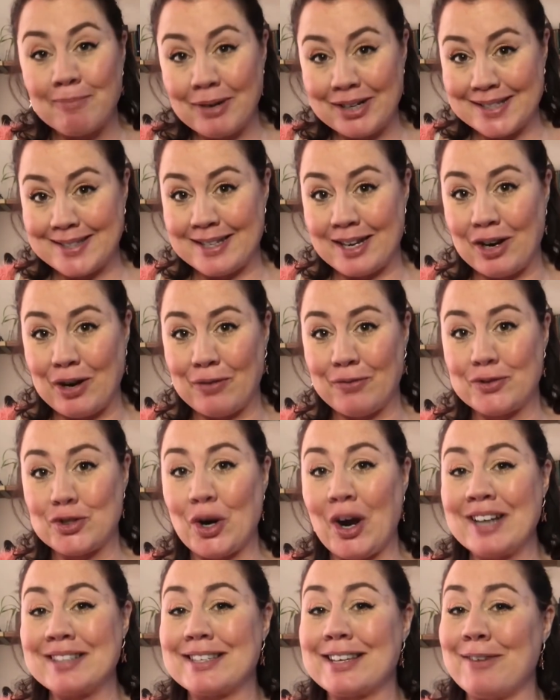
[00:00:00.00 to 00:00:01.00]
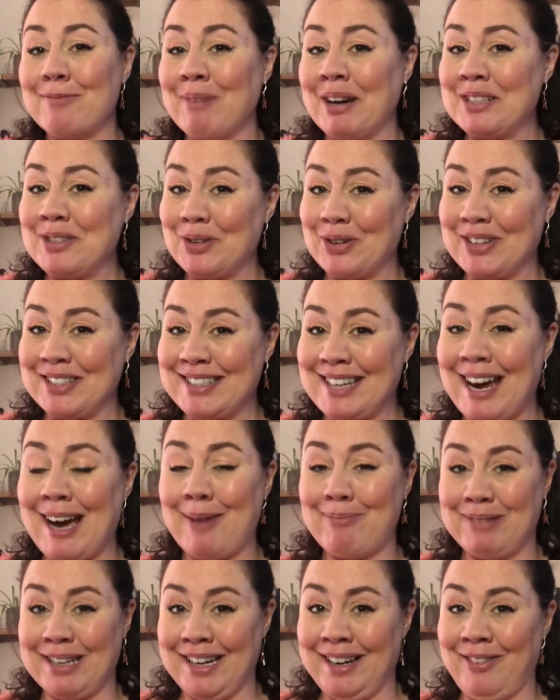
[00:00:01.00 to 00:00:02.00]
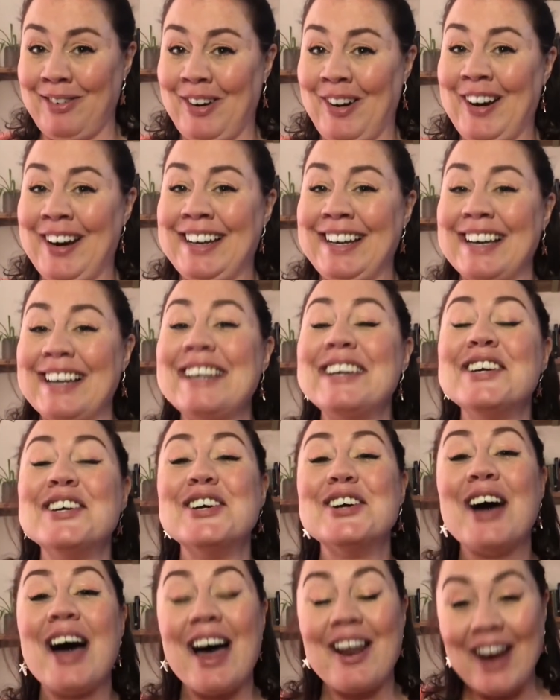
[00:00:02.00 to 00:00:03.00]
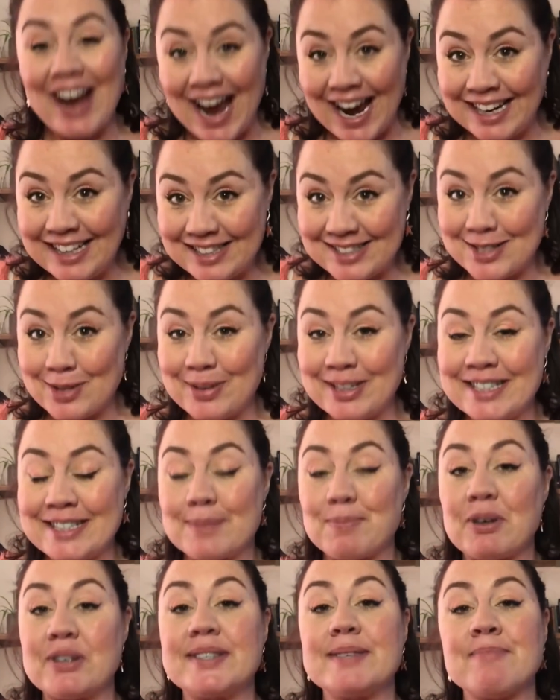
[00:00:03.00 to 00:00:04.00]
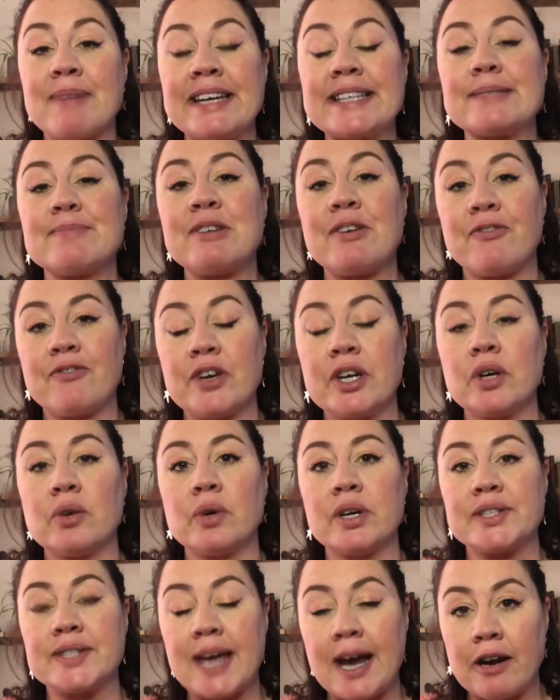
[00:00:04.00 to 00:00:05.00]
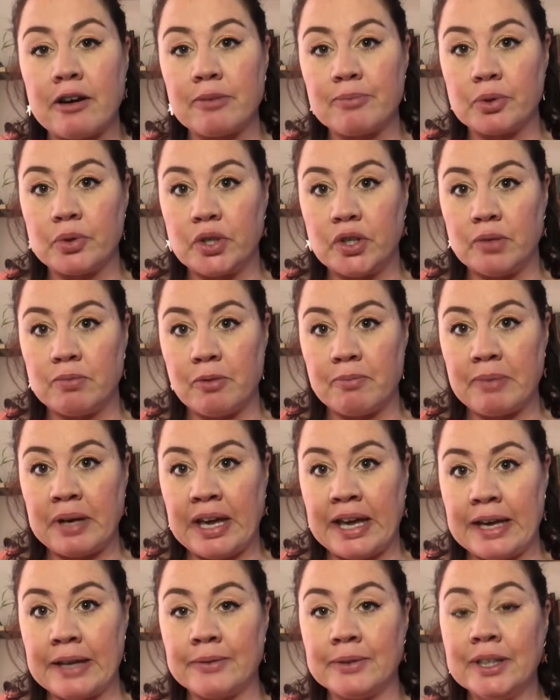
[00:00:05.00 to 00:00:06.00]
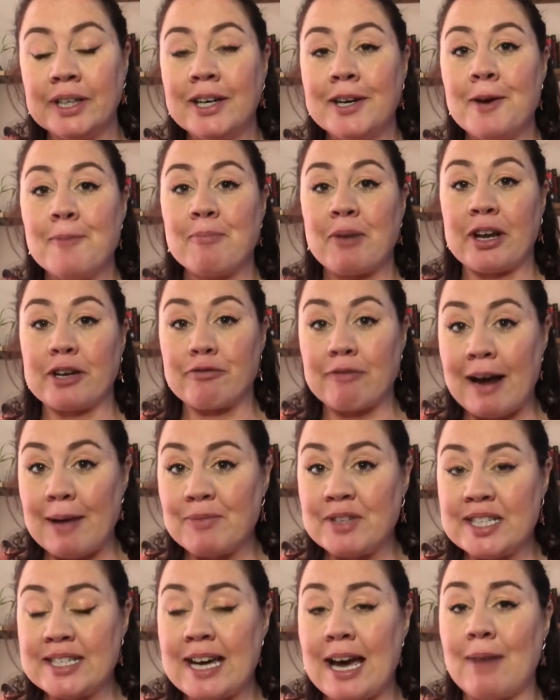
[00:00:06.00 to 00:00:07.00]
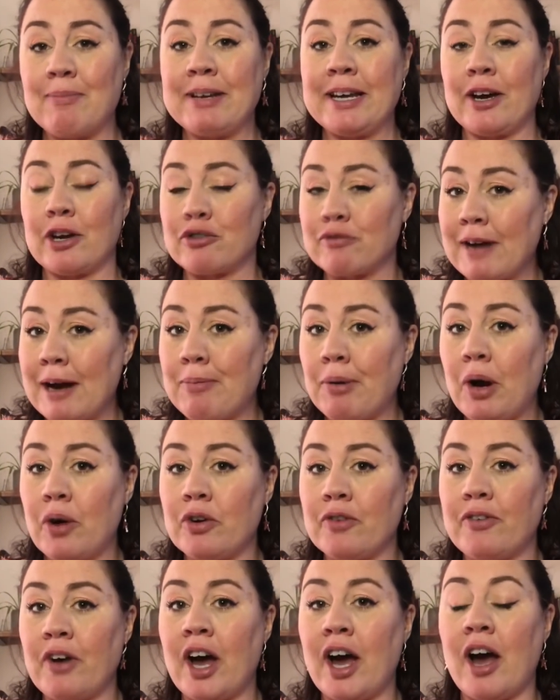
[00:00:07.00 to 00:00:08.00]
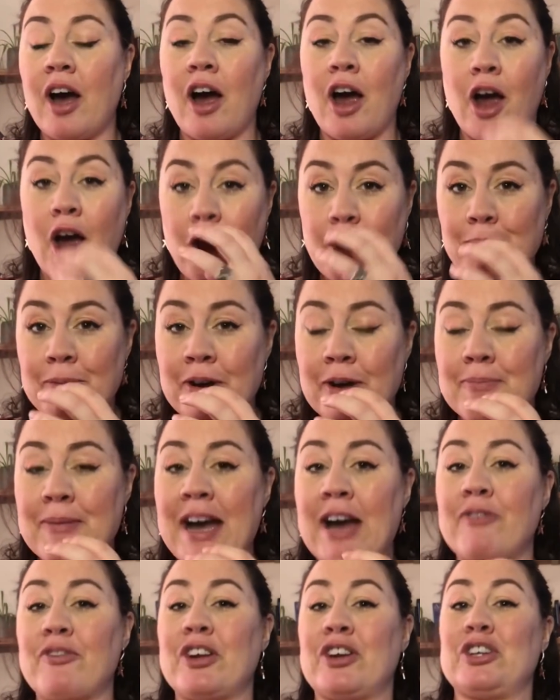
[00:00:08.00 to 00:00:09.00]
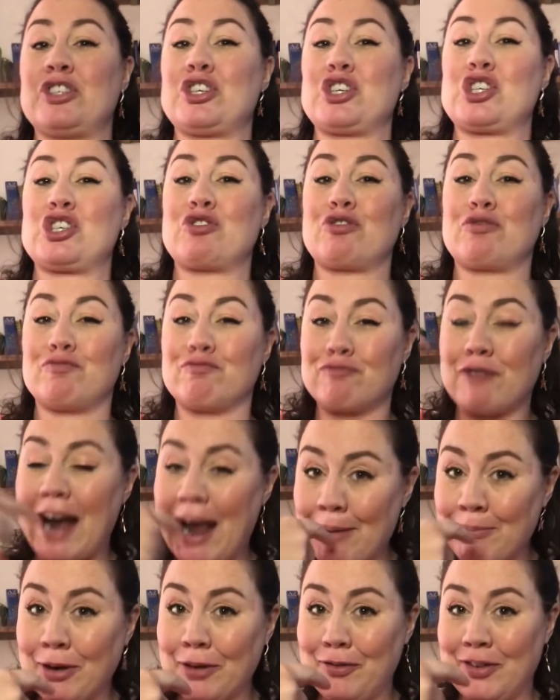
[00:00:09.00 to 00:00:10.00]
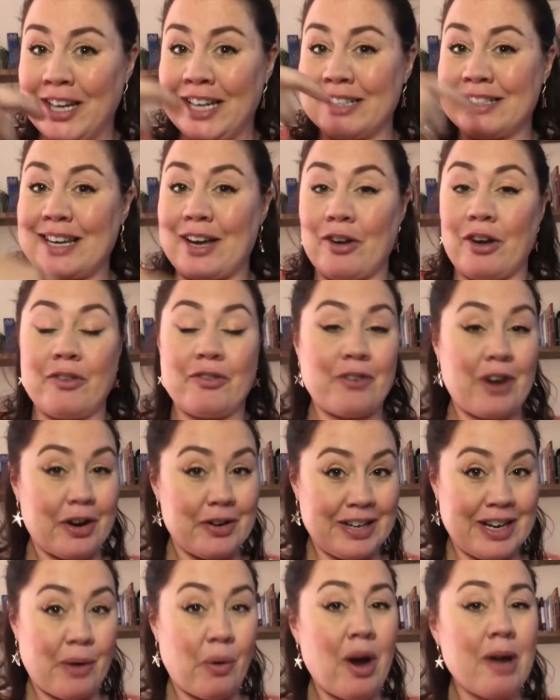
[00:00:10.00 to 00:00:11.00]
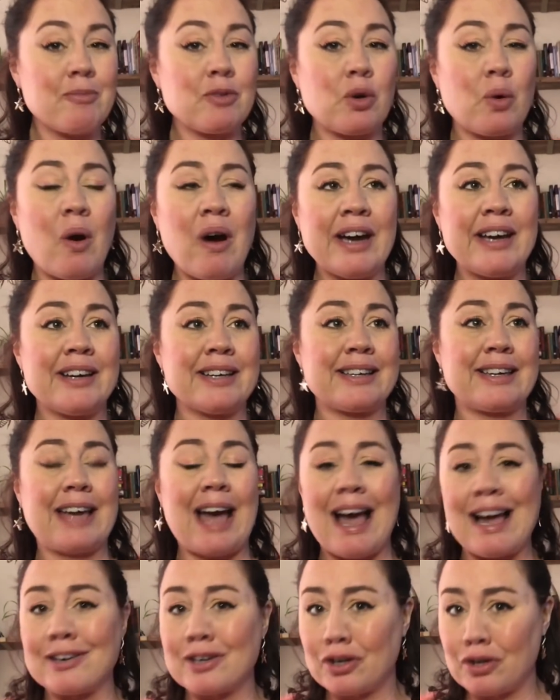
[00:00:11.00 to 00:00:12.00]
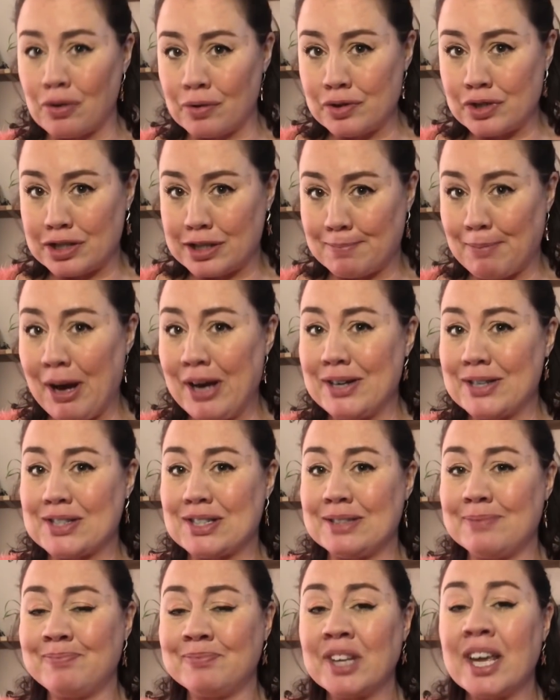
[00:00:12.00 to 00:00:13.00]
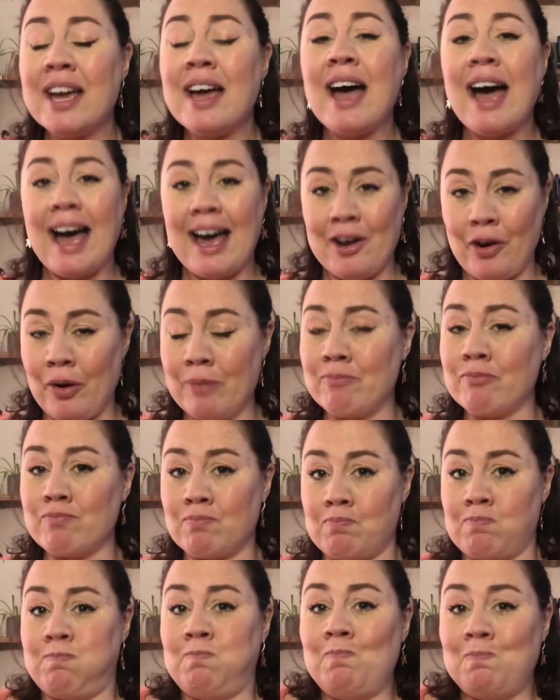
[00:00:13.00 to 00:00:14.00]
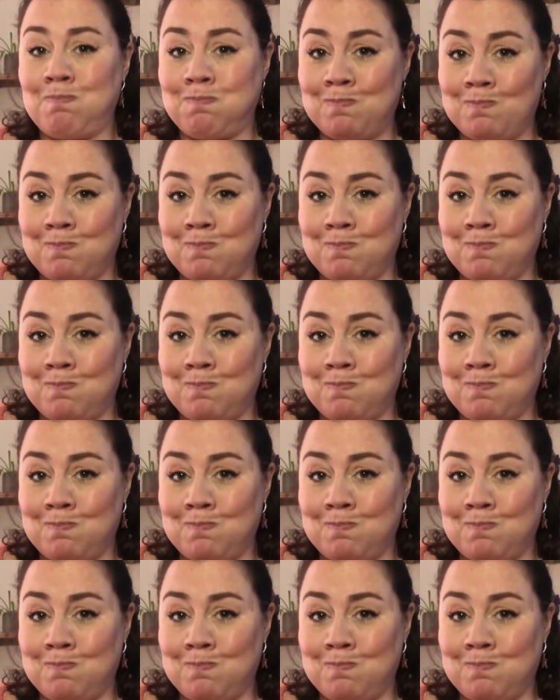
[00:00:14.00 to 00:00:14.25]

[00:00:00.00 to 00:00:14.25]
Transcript: myself trying to give my dog a tablet, right? And I hate doing this because it makes me feel a terrible human being. But I grab the tablet, I grab hold of her, I open her mouth and I just ram my finger down her throat. Now I'm quite a gag conscious person and I'm